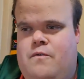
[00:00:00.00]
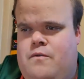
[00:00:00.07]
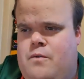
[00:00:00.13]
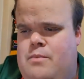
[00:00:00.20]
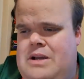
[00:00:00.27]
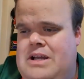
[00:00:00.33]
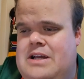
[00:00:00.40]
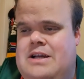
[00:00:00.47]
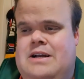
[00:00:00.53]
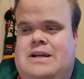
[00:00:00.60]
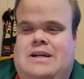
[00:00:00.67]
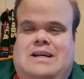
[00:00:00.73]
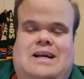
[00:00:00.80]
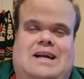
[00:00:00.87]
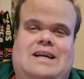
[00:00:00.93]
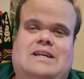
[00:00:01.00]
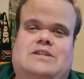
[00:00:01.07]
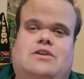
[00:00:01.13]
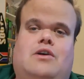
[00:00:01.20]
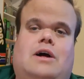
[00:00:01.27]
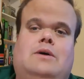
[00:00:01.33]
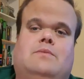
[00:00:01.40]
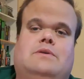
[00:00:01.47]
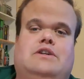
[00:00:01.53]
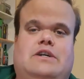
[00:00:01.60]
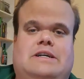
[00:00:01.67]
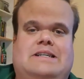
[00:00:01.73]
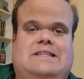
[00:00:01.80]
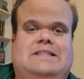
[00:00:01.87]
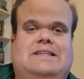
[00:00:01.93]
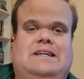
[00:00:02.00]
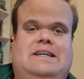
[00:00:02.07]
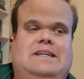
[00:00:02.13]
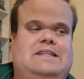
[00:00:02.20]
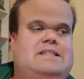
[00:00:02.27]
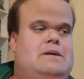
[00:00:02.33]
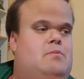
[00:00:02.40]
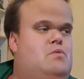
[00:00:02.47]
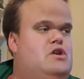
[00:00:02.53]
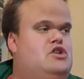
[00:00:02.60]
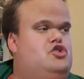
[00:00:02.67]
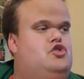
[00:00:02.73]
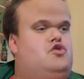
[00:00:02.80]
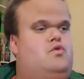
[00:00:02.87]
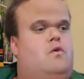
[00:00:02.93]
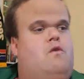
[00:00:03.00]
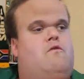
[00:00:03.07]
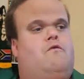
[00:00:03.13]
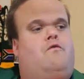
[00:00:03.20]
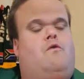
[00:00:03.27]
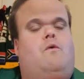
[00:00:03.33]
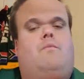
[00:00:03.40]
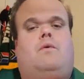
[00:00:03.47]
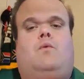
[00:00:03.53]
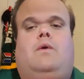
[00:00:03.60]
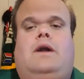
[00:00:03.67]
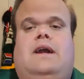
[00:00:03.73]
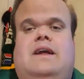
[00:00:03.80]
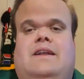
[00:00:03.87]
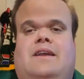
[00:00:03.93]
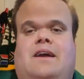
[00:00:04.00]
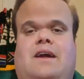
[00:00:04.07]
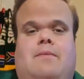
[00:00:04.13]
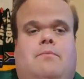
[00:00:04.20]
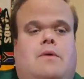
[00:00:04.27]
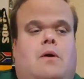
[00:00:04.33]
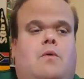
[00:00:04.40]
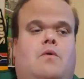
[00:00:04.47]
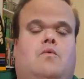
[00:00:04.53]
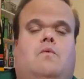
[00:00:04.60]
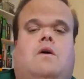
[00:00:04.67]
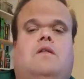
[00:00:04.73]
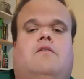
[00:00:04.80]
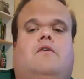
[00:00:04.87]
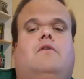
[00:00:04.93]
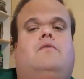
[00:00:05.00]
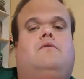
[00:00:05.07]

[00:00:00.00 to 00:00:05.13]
For me, hey, it's great when you can see someone transform a weaker team that was once